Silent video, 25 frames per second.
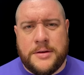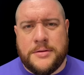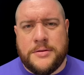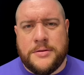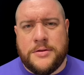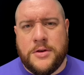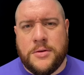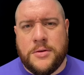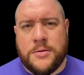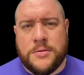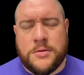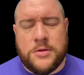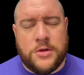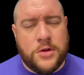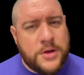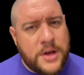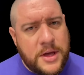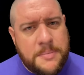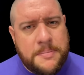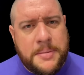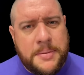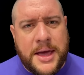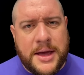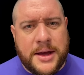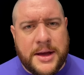So,
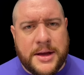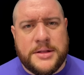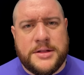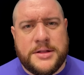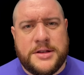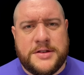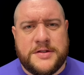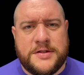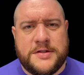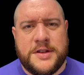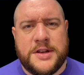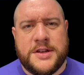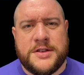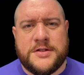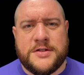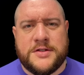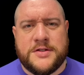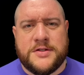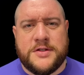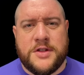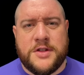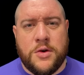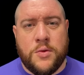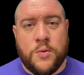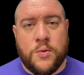looking back on these
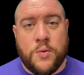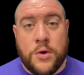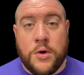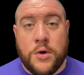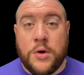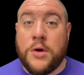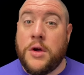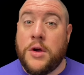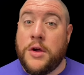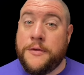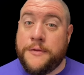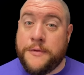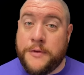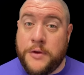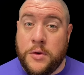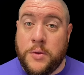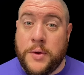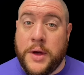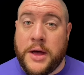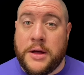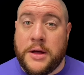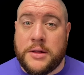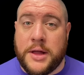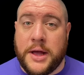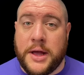discs, there were a few
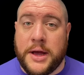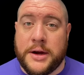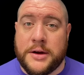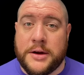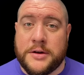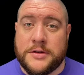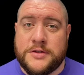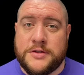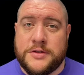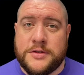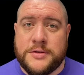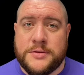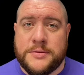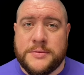outliers.